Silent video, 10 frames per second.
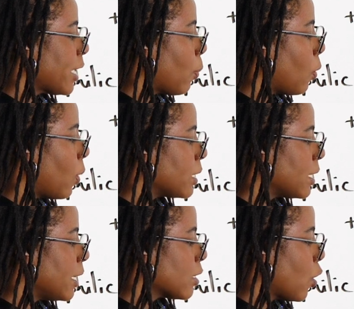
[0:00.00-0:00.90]
that were once
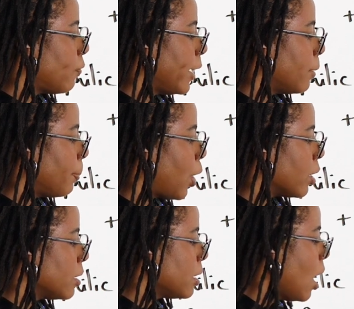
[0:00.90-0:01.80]
in this covalent
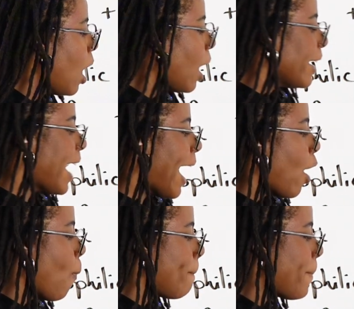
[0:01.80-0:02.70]
bond are now